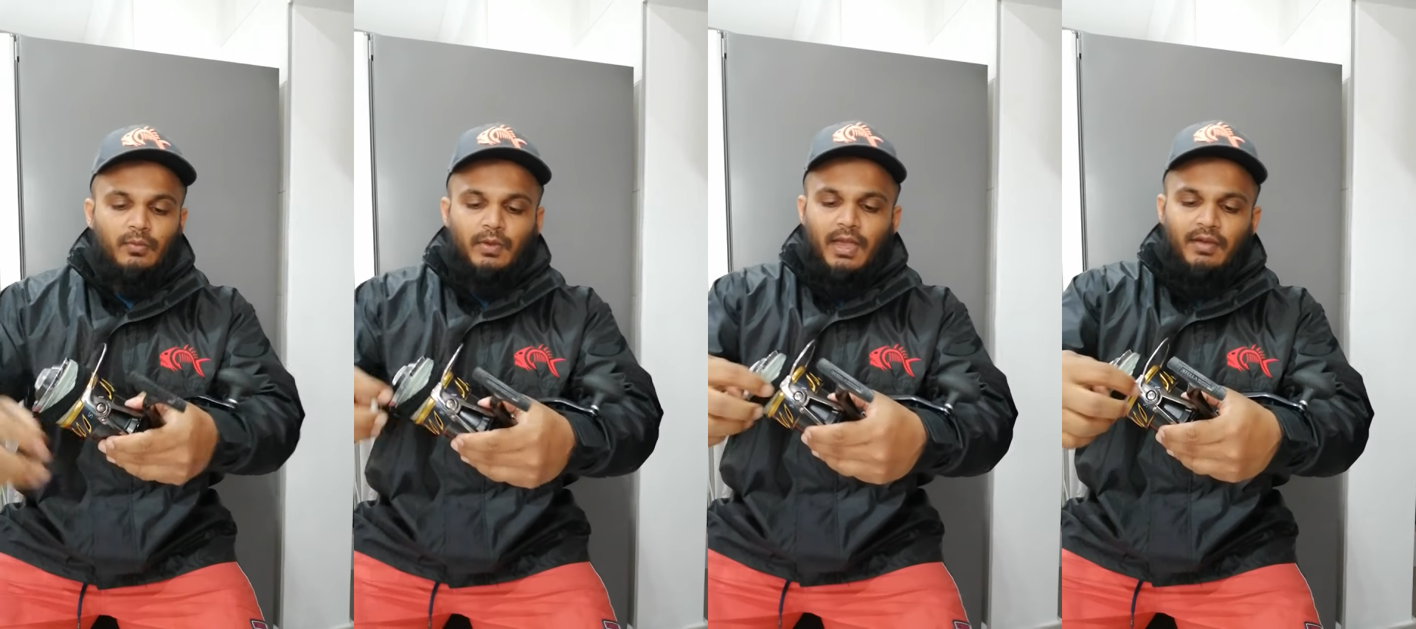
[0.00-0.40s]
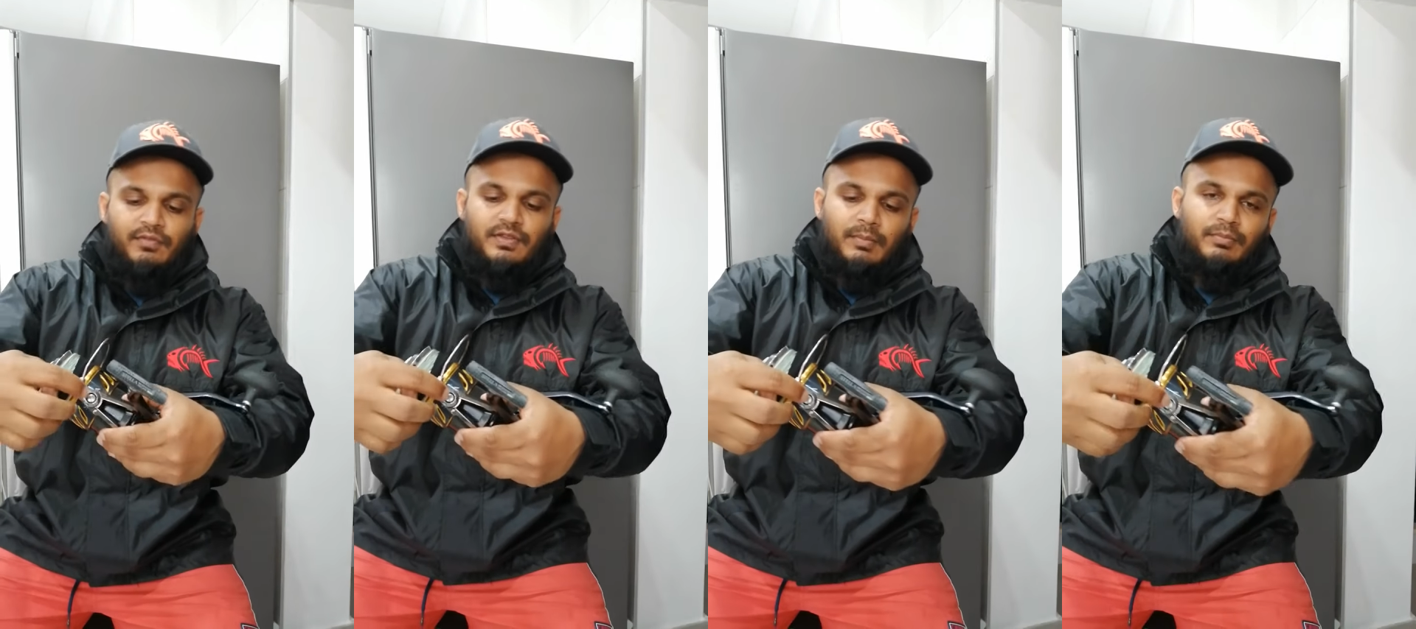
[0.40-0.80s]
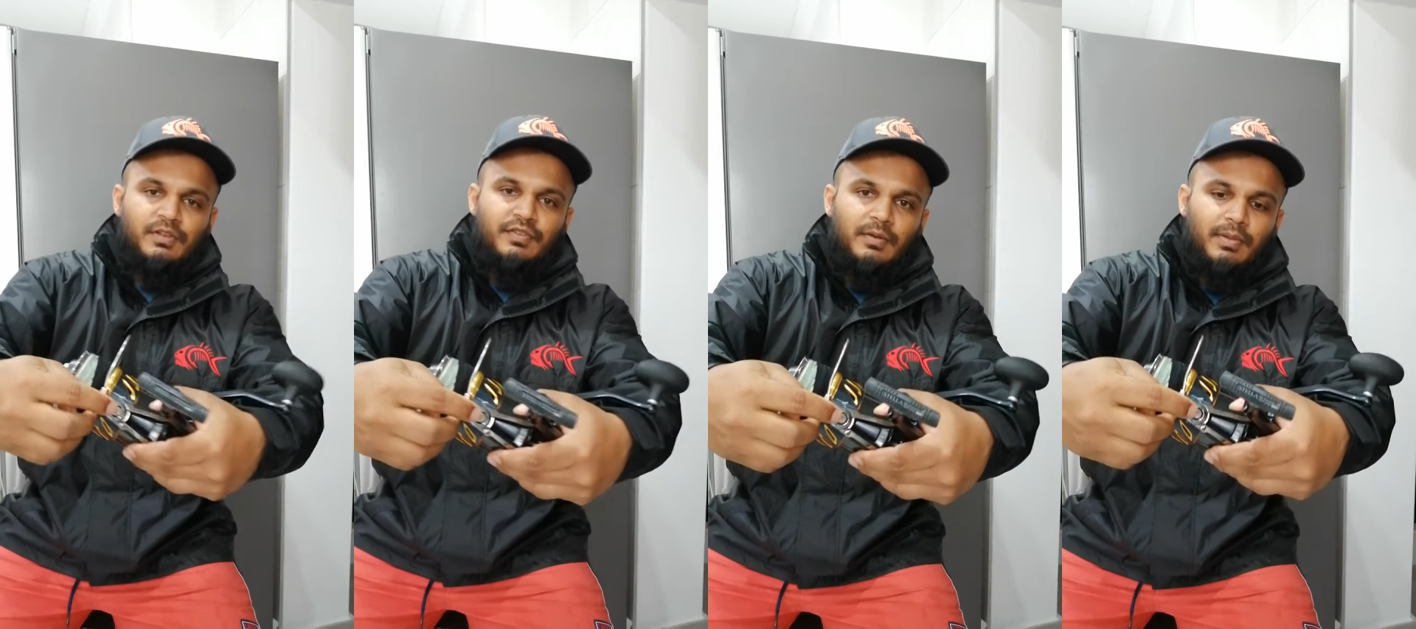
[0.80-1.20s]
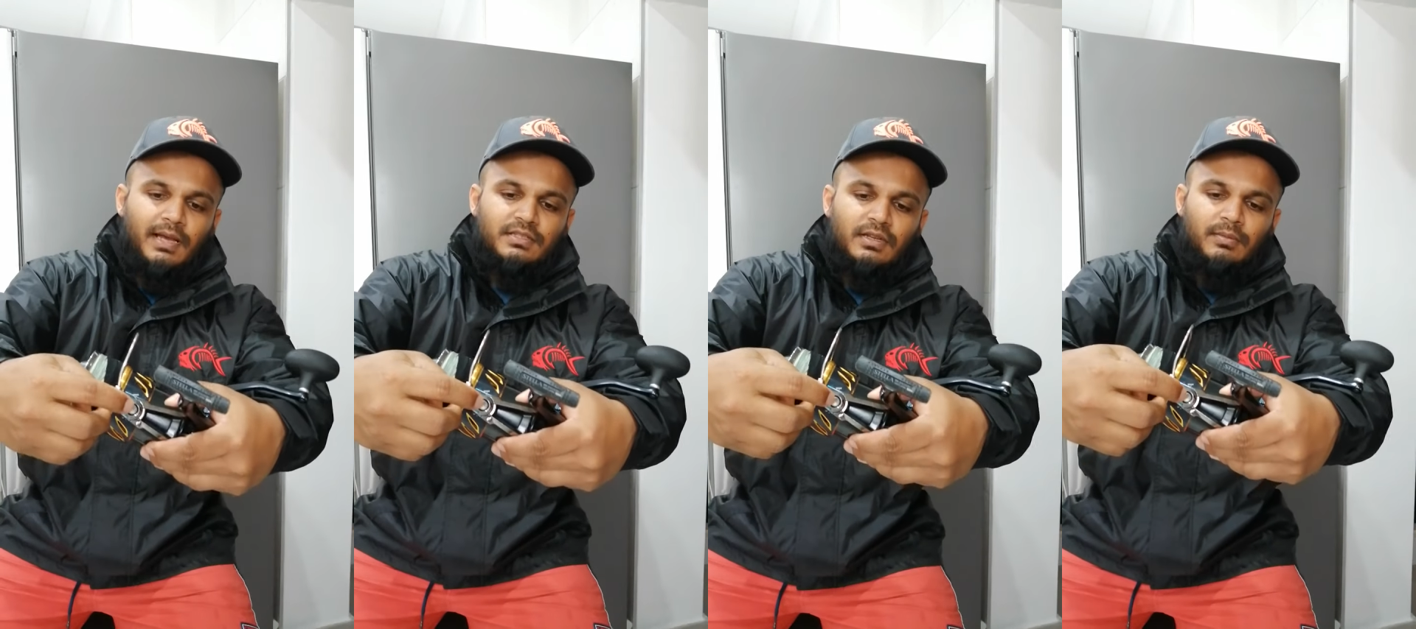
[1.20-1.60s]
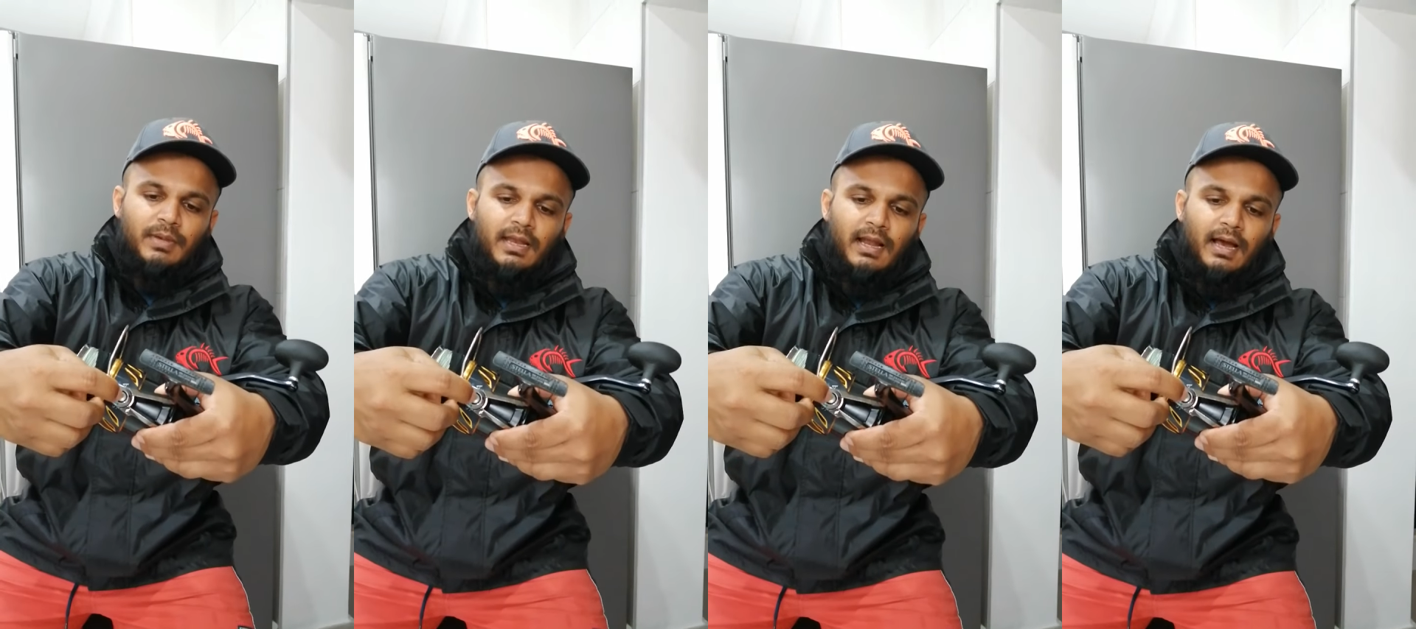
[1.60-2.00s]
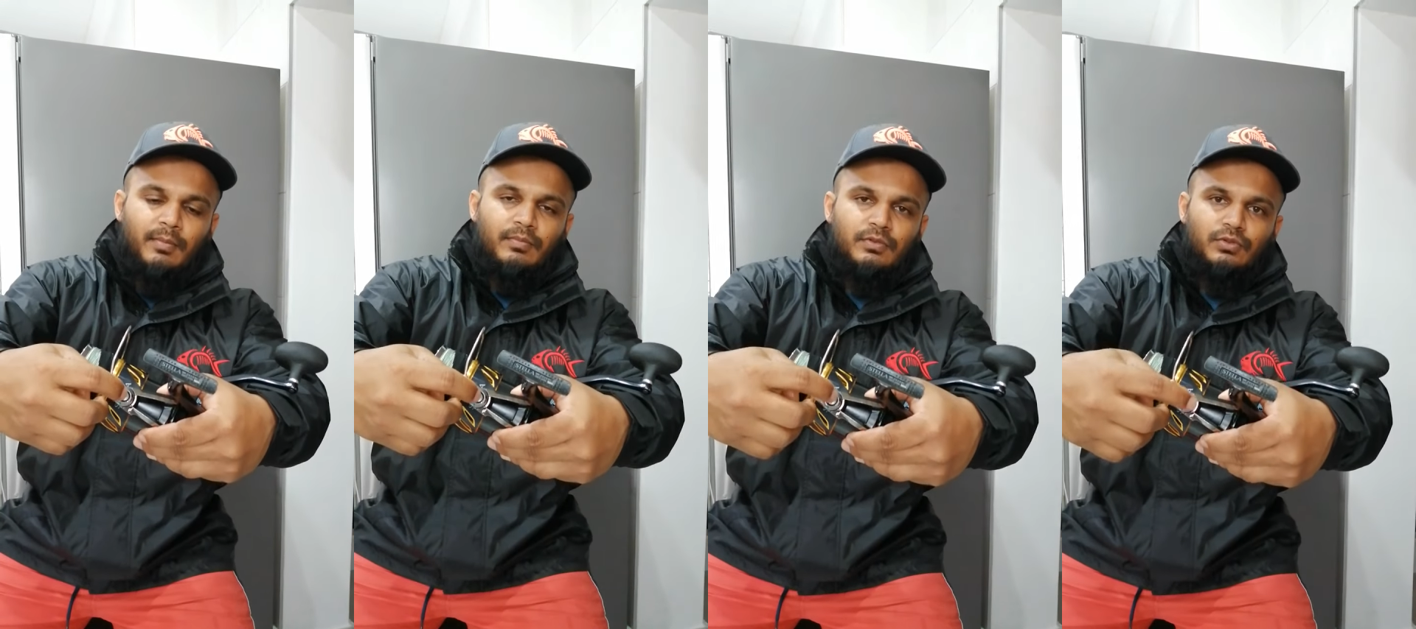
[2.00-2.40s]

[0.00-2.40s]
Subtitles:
We have some different parts on the bail arm